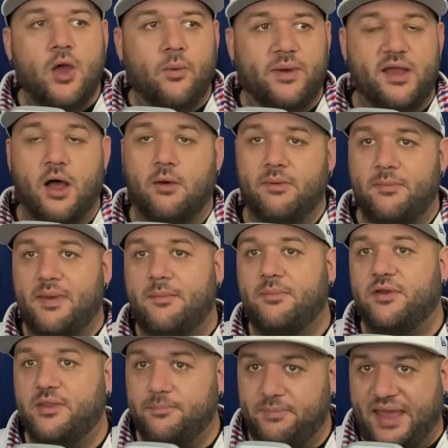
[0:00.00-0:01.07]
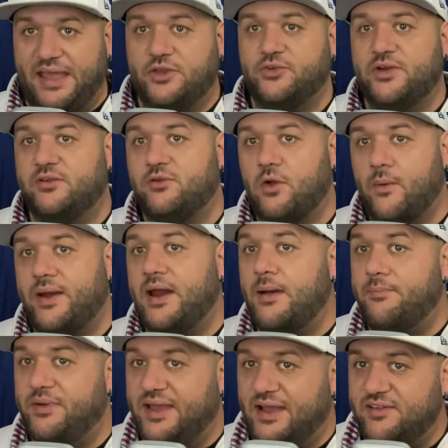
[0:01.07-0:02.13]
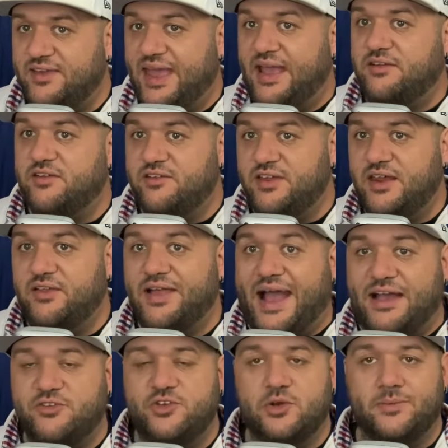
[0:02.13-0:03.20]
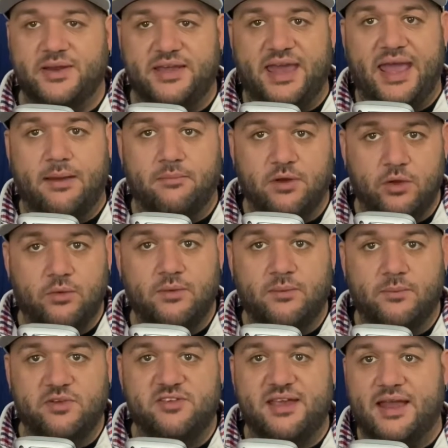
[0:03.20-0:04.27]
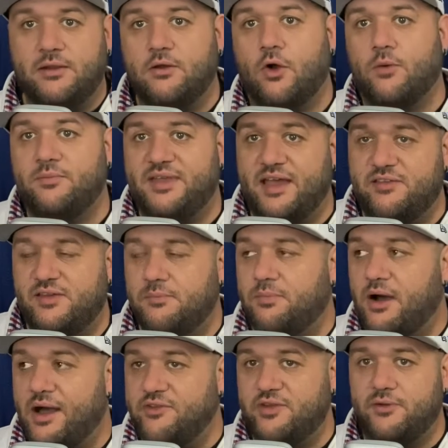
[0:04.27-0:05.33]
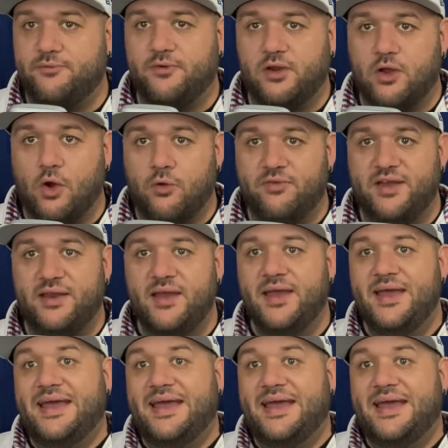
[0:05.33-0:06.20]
We all remember the Patriots going up against Kansas City last year when Cam Newton was sent home testing positive for COVID.